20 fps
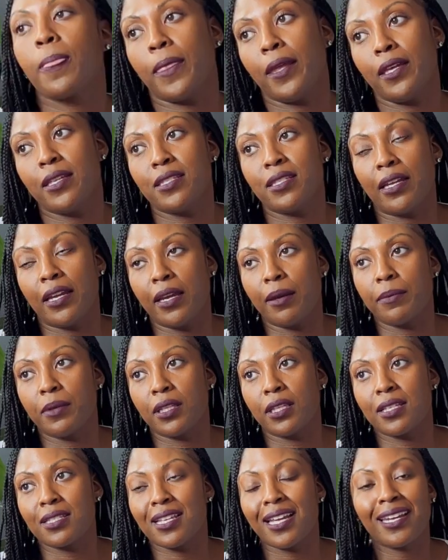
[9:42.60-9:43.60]
It's the
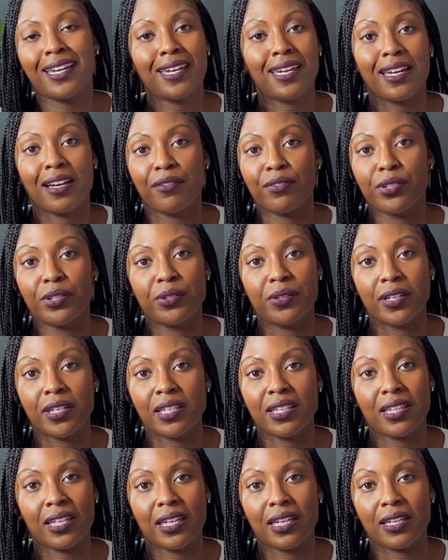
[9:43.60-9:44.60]
ambulance. I can't ever do
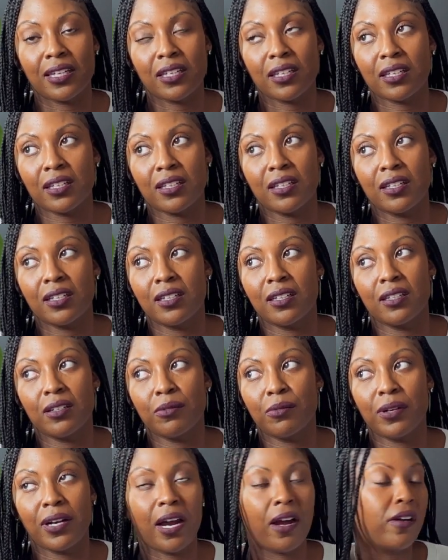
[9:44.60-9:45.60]
anything
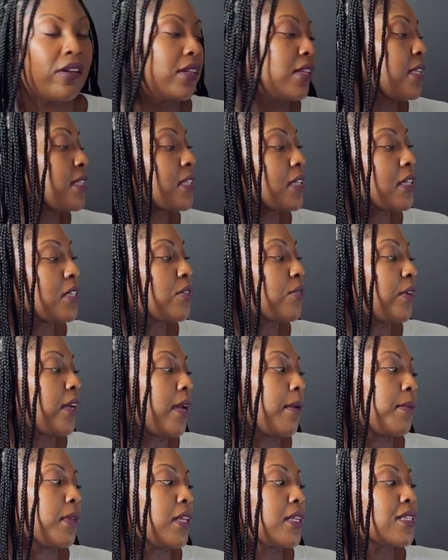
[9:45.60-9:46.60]
without listening to an
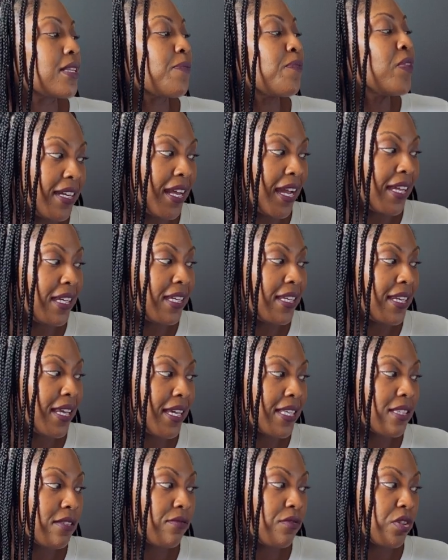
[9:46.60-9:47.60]
ambulance. 90
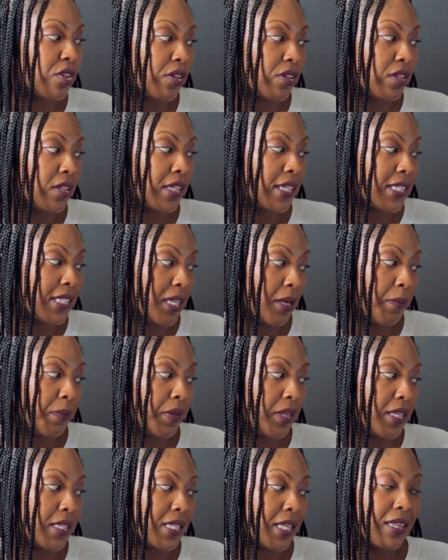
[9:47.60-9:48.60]
days of journaling
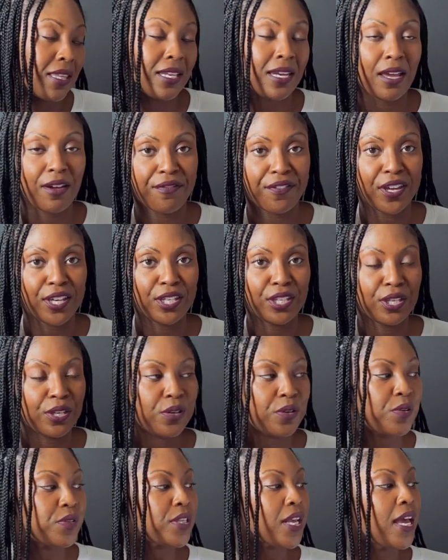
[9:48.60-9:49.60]
templates, and then
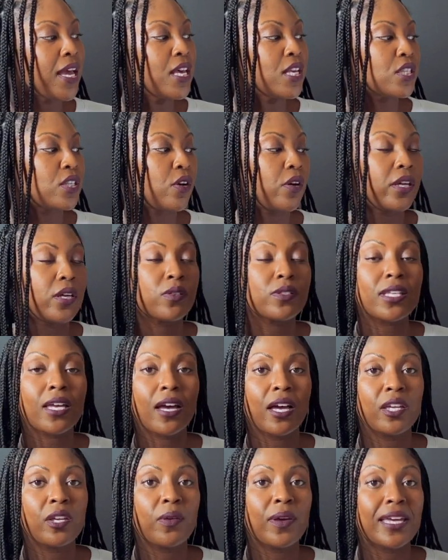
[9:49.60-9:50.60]
FAQs. So it'll tell
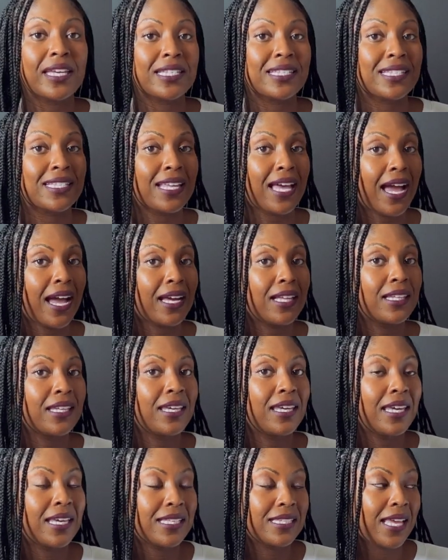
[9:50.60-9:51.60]
you
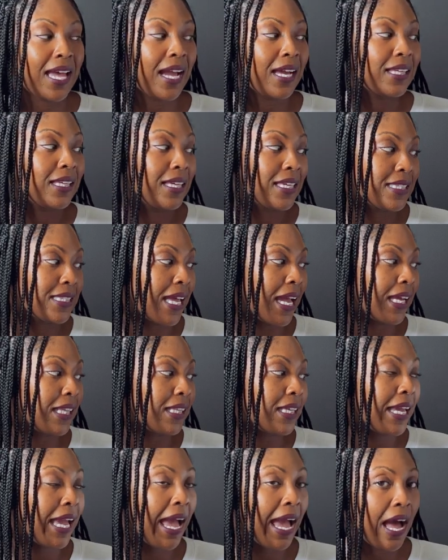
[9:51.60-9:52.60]
exactly
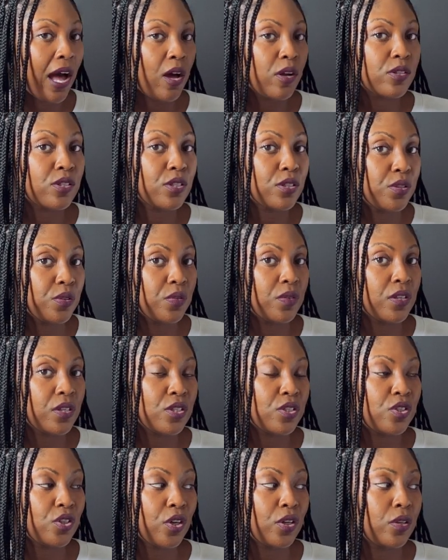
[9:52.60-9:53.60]
how to do this
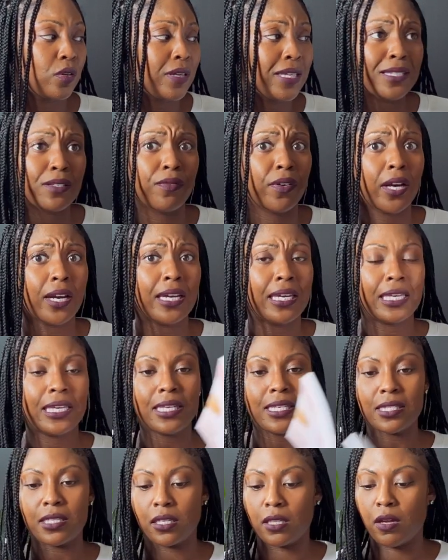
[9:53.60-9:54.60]
journal. It's very
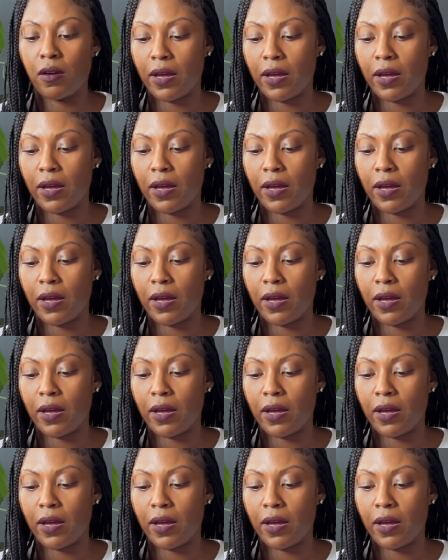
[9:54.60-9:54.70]
easy though.